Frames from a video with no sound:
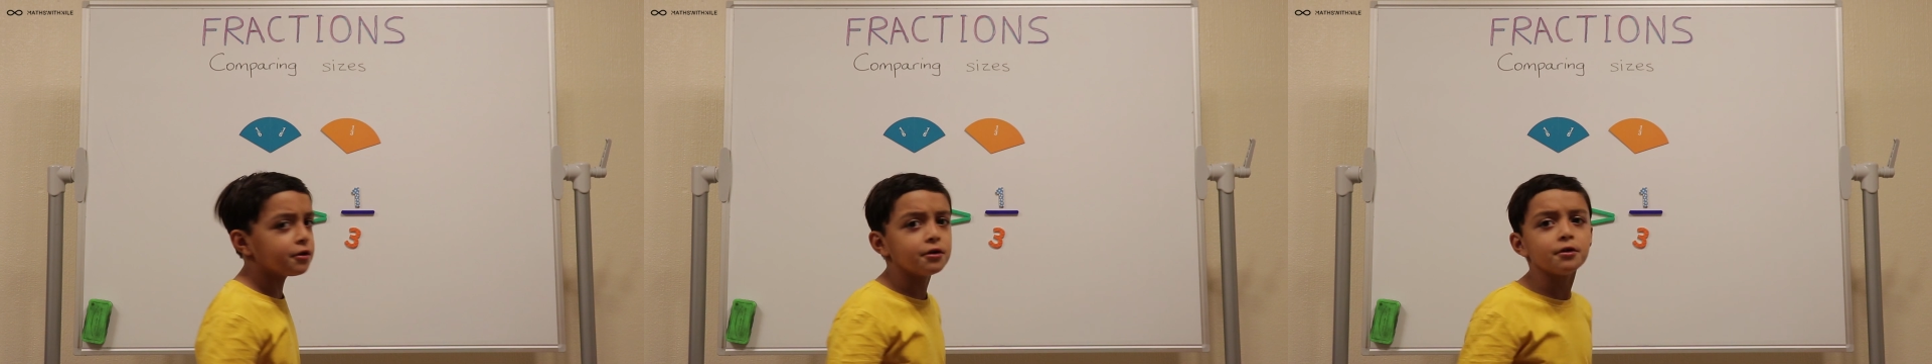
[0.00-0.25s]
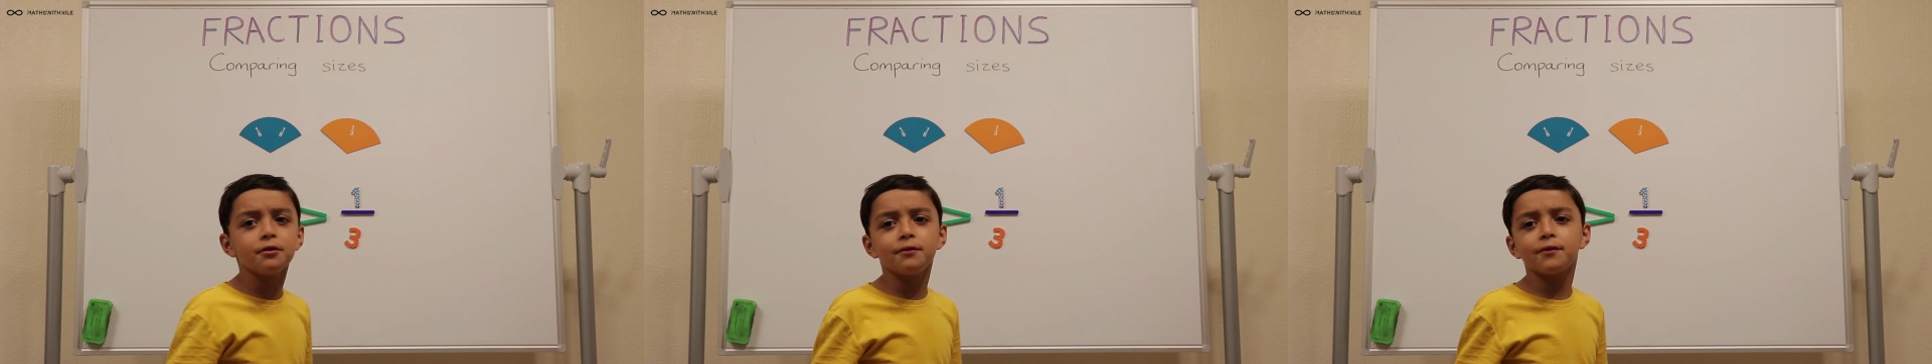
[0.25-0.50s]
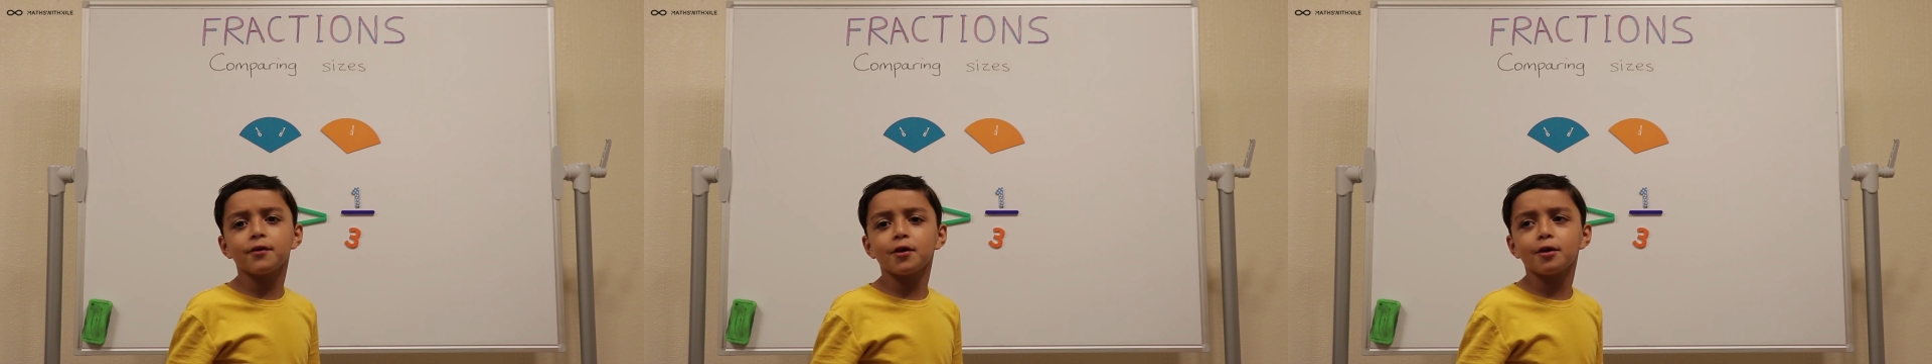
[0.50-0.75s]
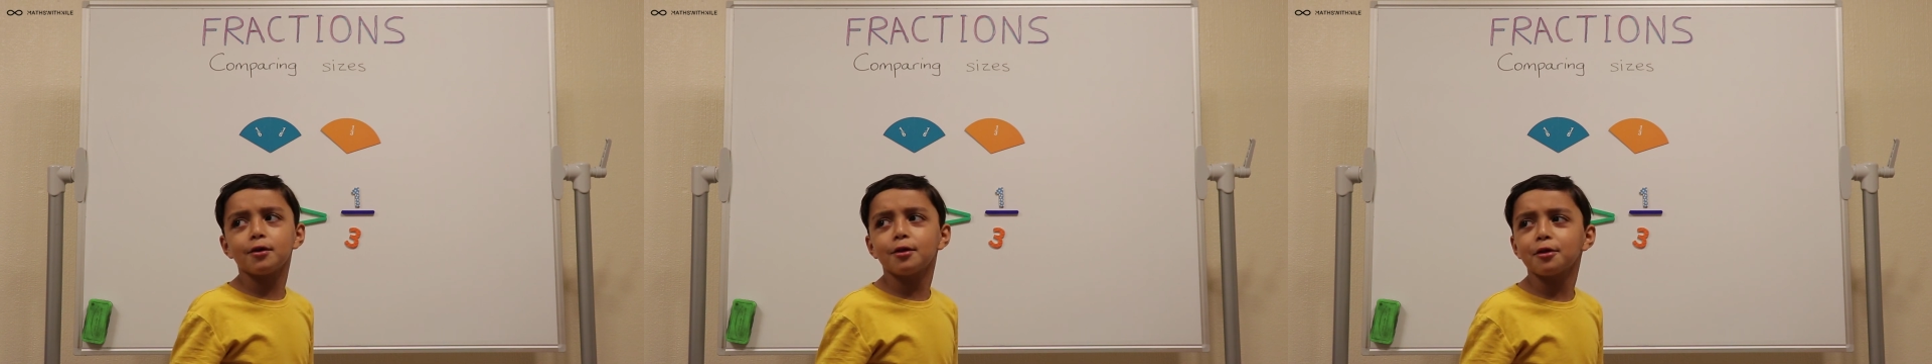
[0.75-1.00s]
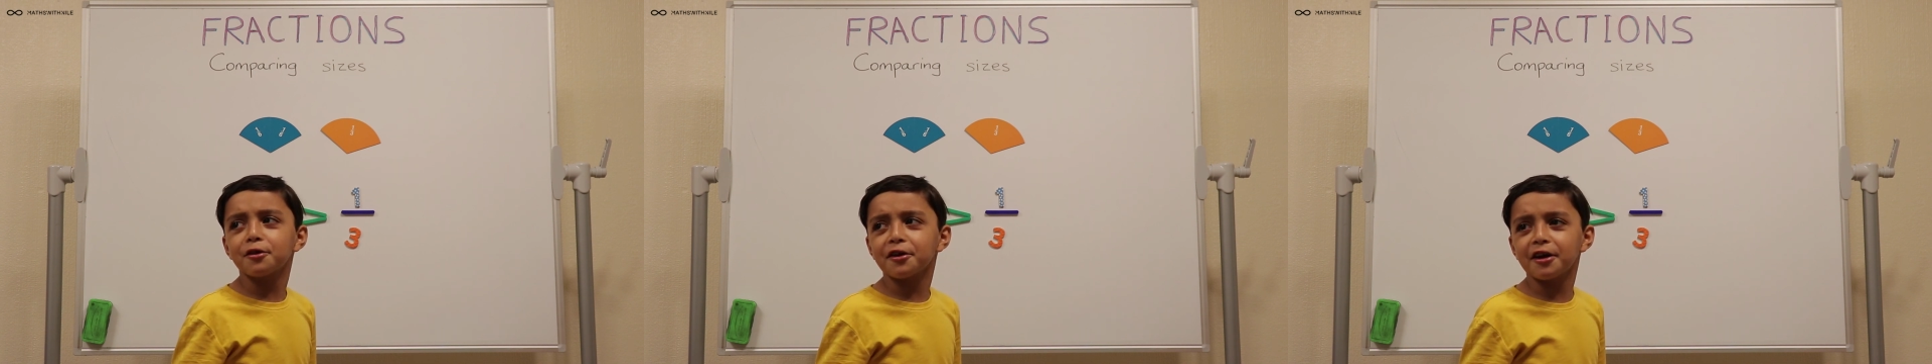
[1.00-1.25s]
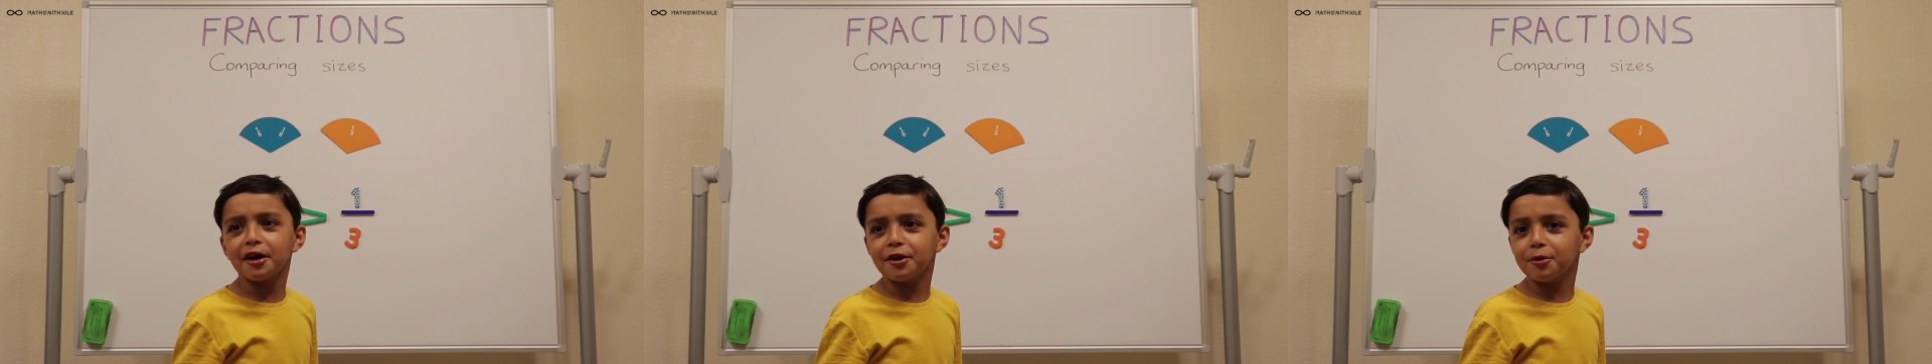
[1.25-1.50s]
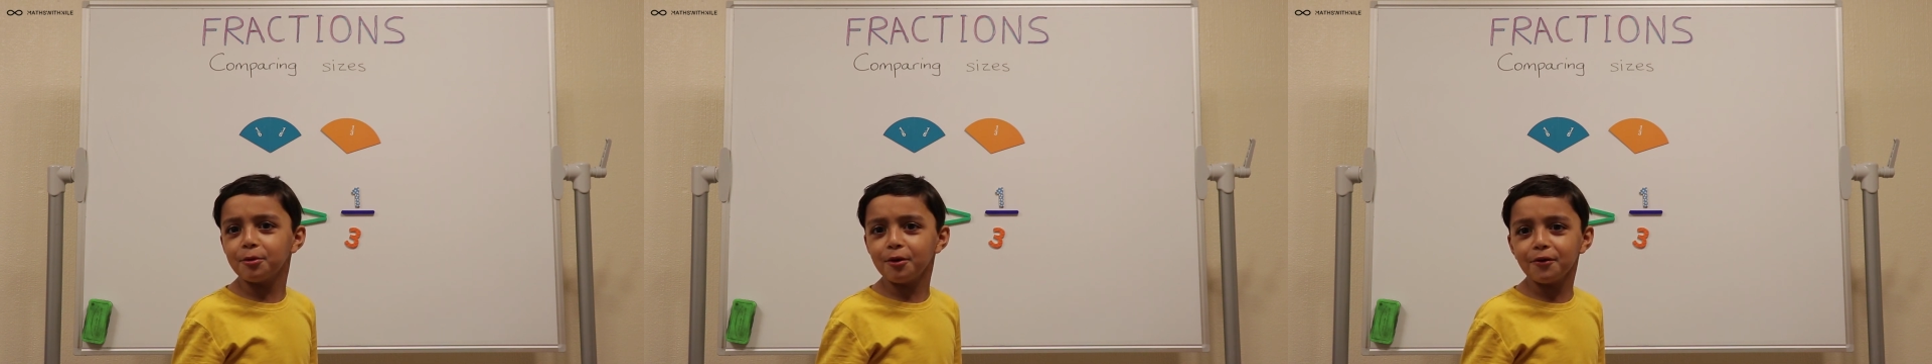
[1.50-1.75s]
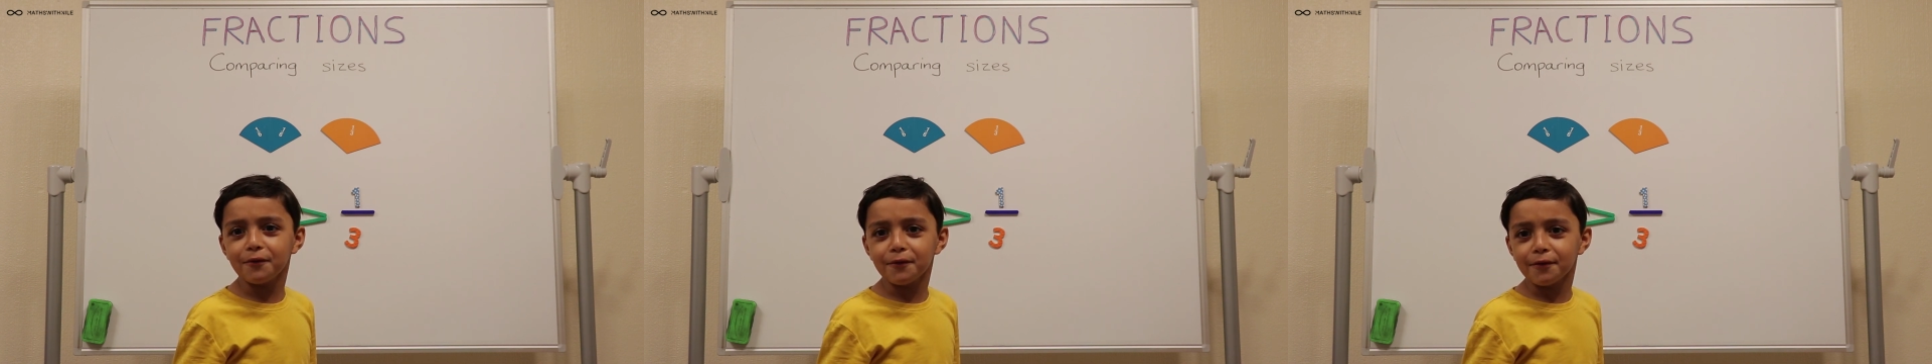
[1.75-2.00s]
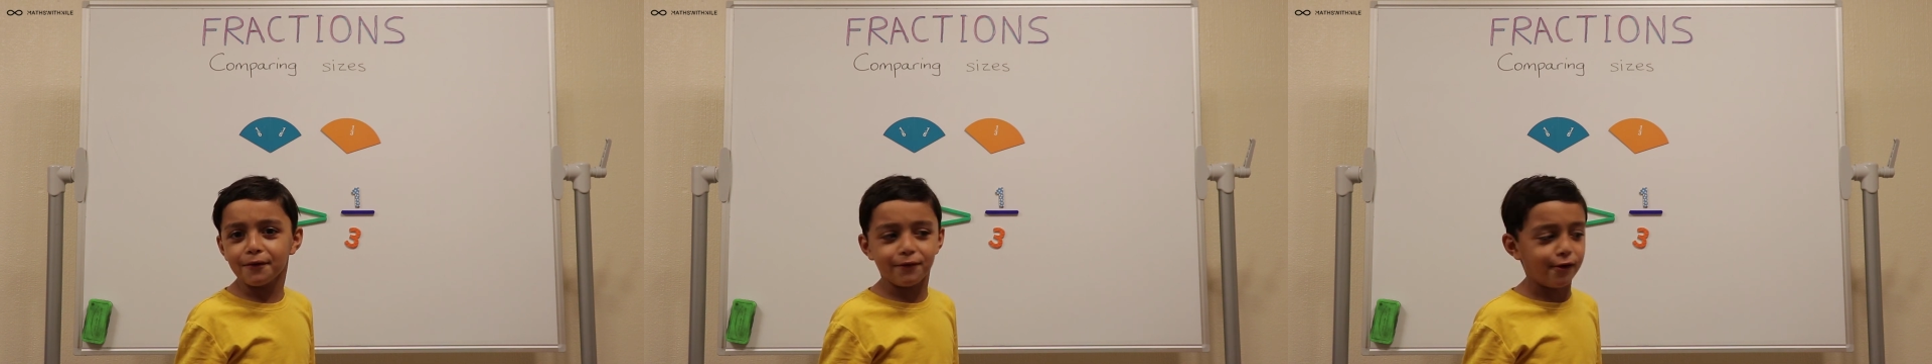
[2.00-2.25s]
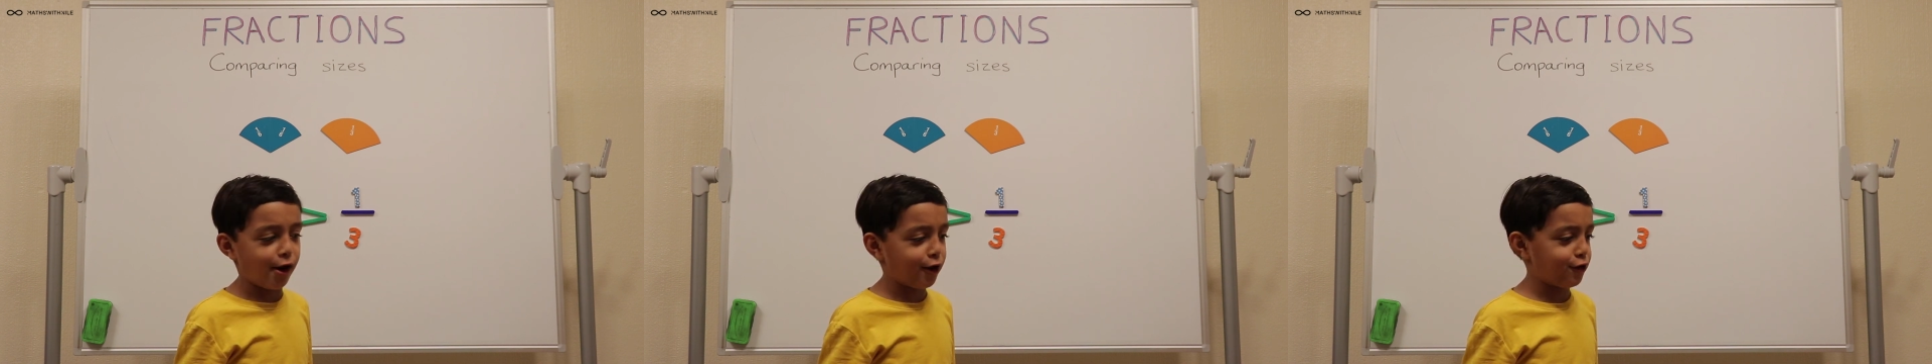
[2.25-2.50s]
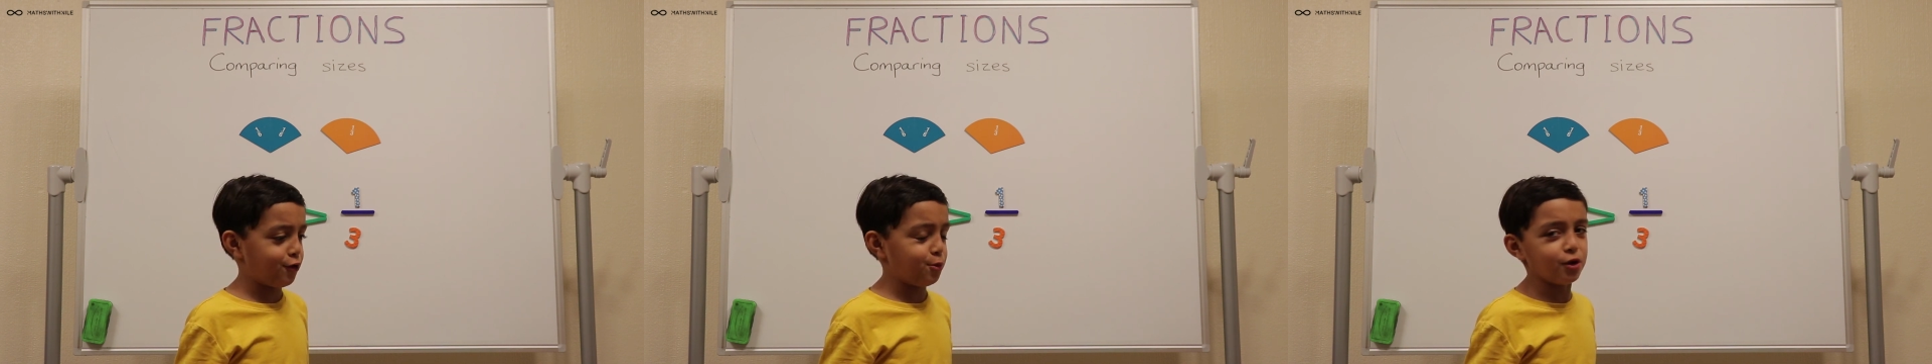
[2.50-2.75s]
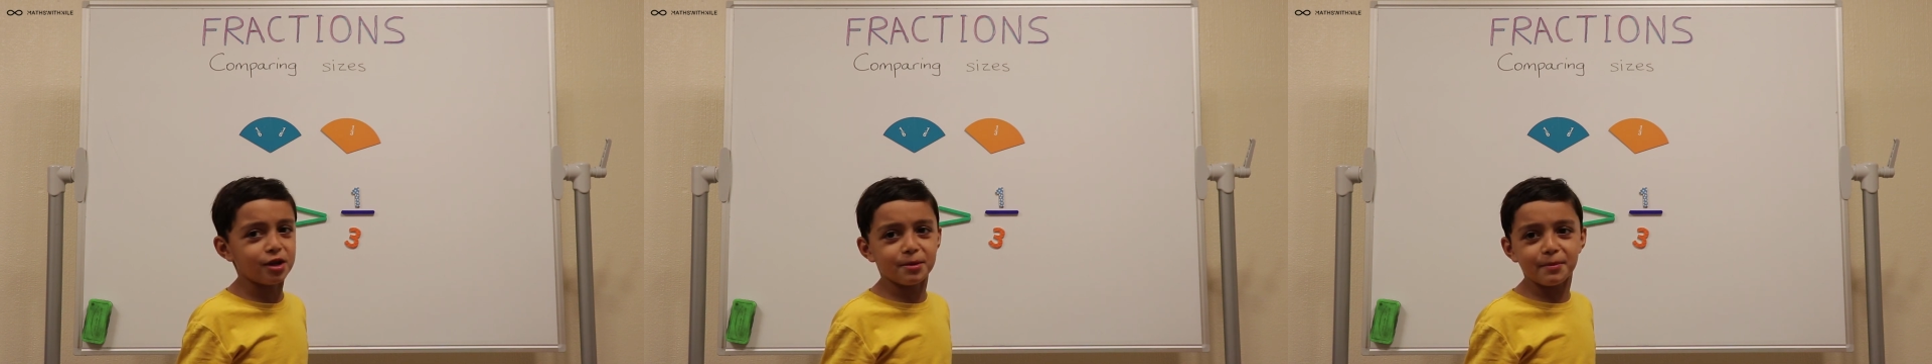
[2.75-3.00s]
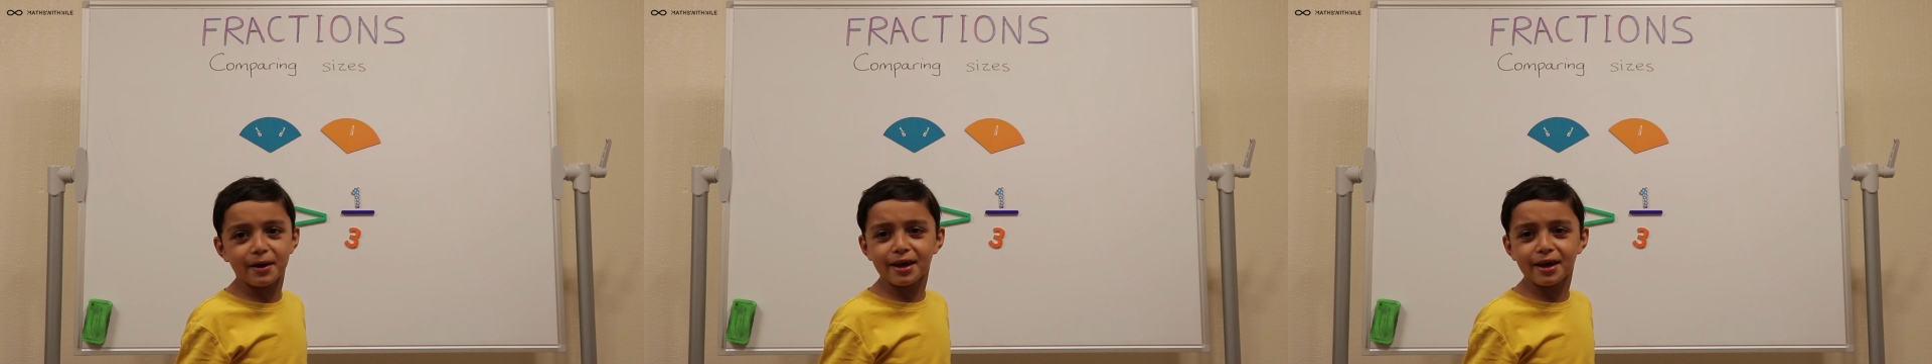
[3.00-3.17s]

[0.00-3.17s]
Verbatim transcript: two thirds together, what fraction would it